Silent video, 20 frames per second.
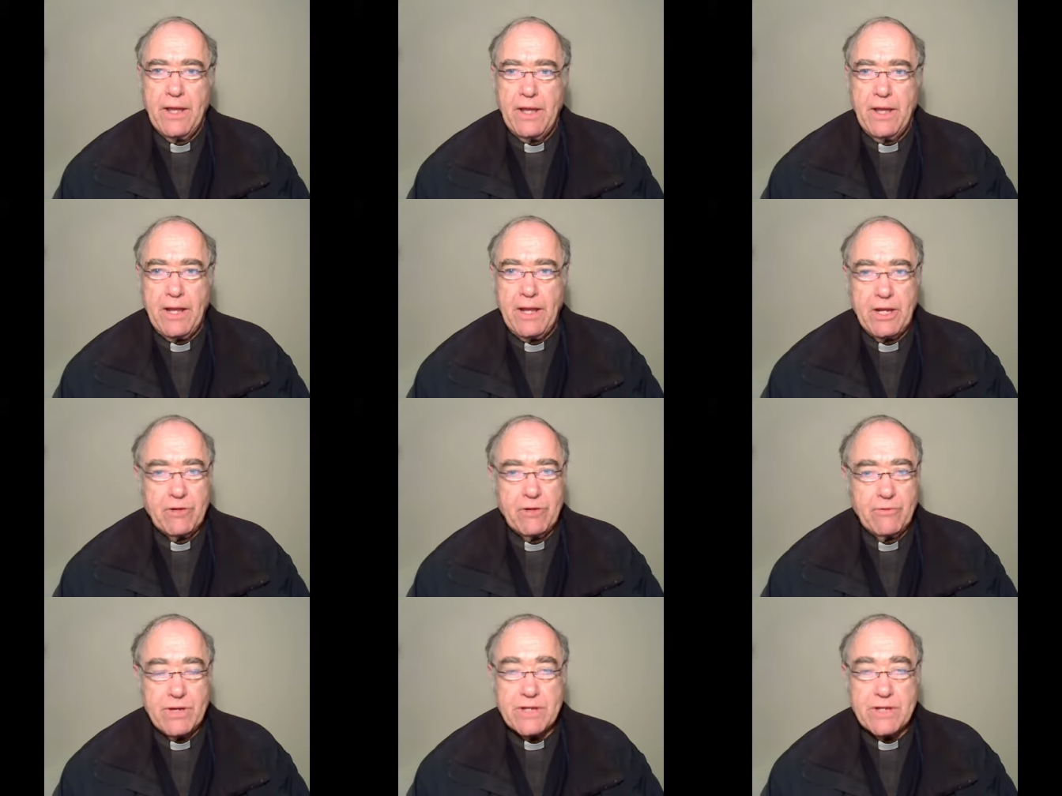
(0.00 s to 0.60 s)
He
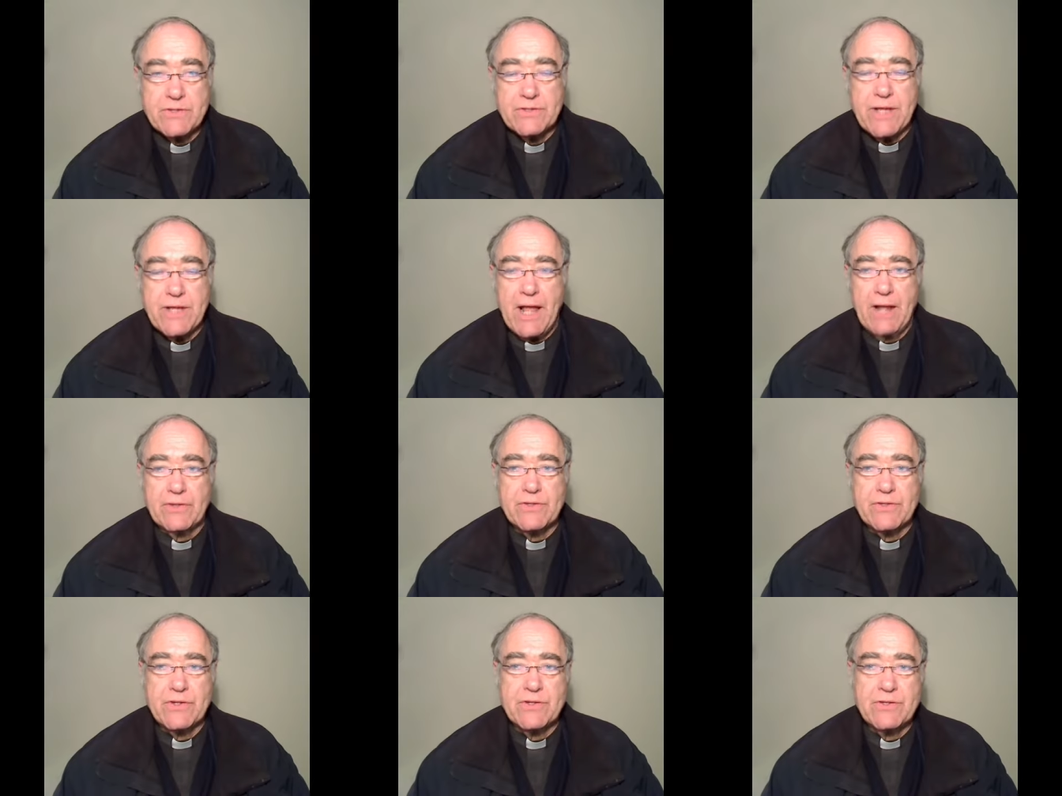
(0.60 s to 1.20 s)
dressed
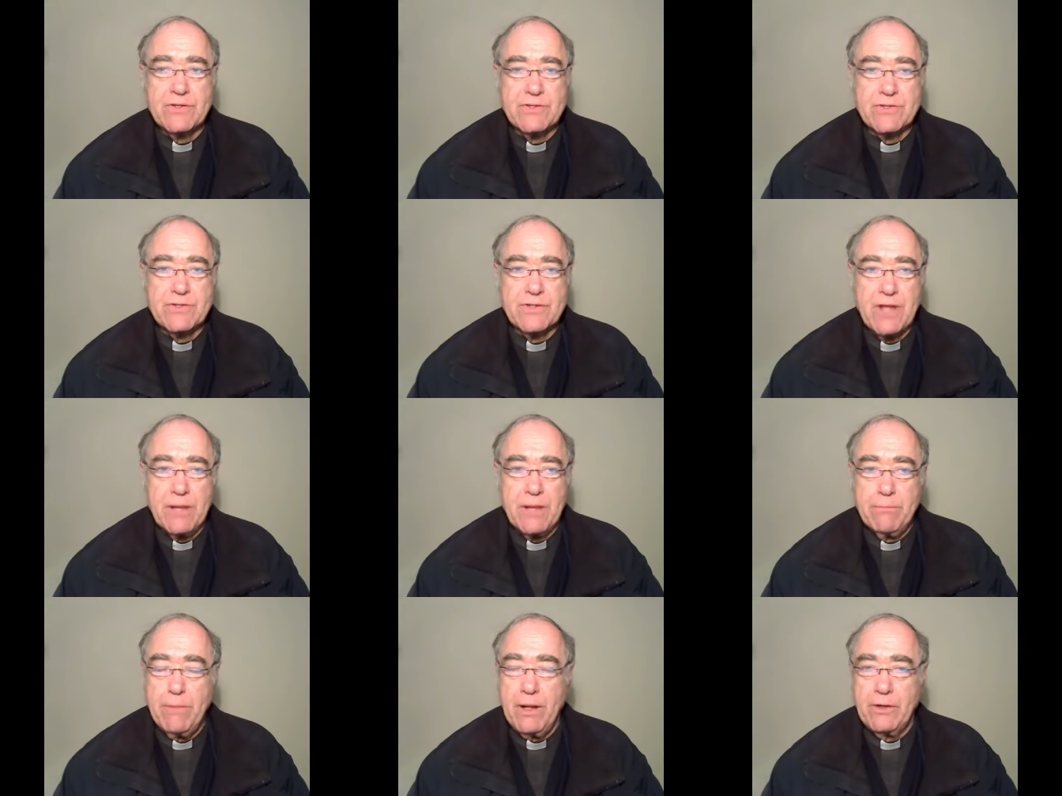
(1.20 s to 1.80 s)
ulcers,
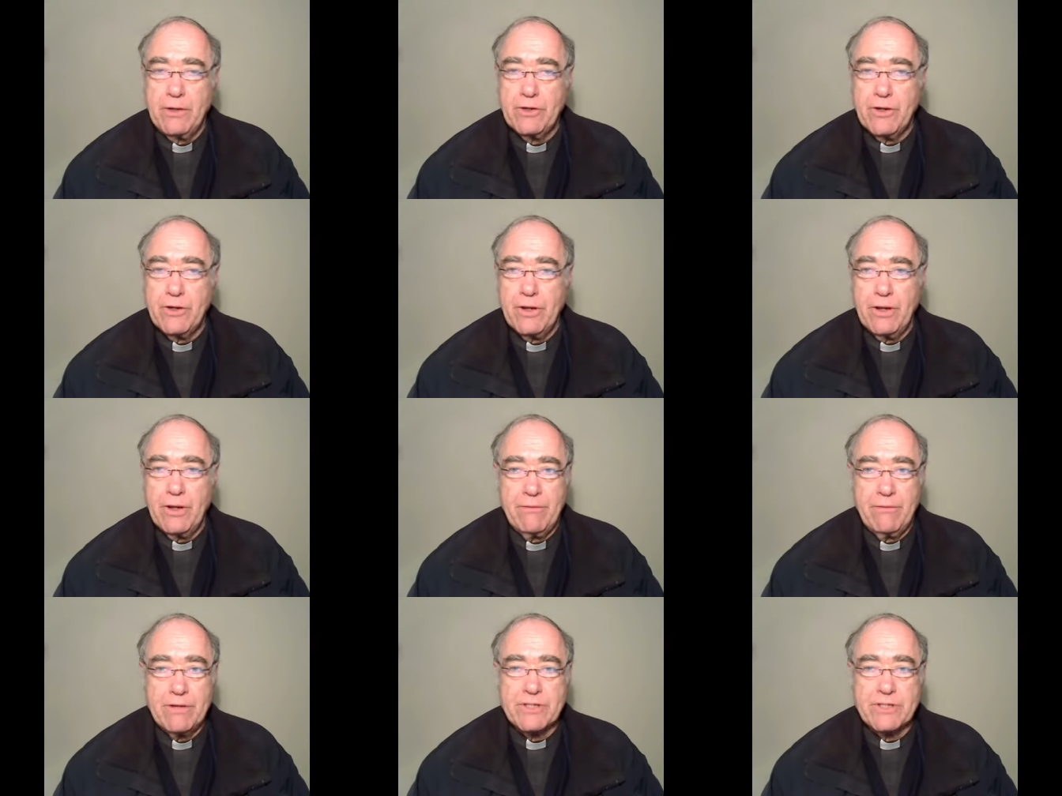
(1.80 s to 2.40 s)
he built
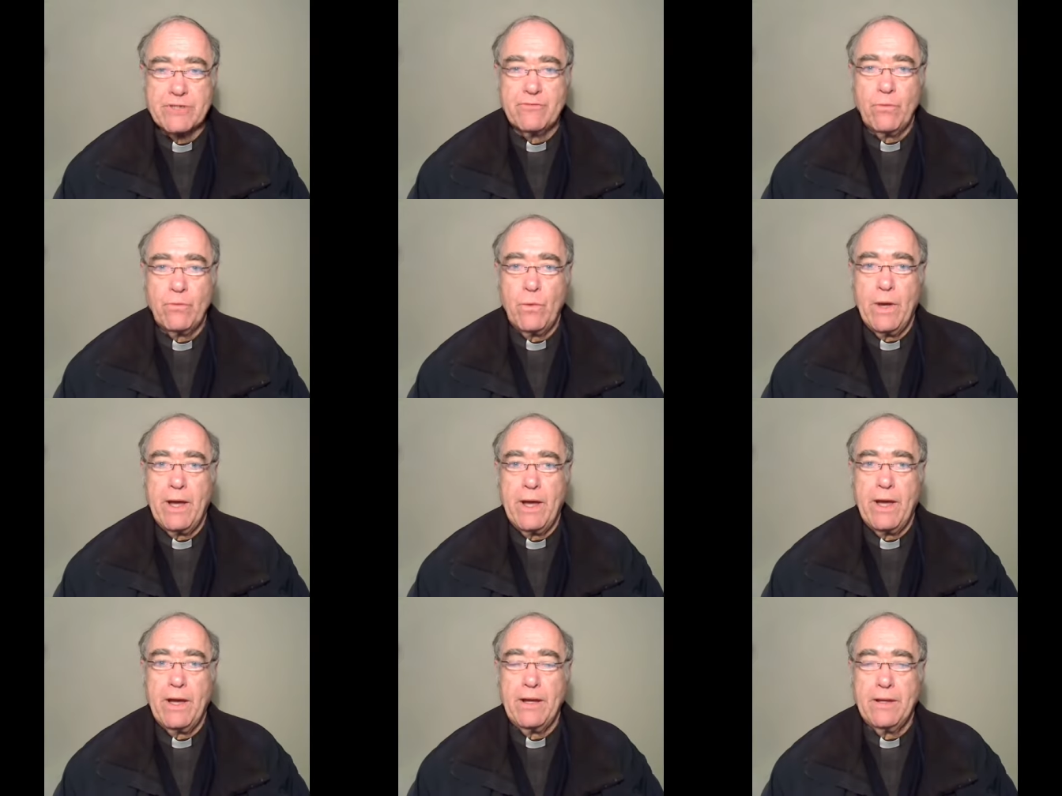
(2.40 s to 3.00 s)
a
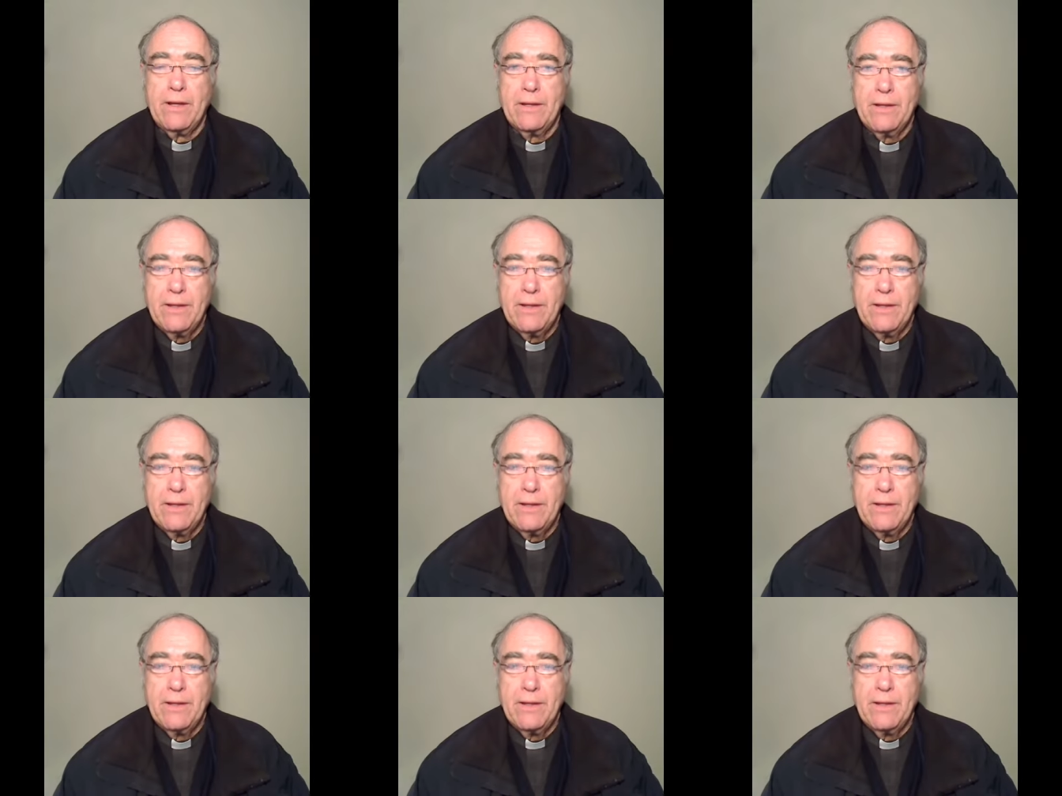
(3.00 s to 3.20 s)
reservoir,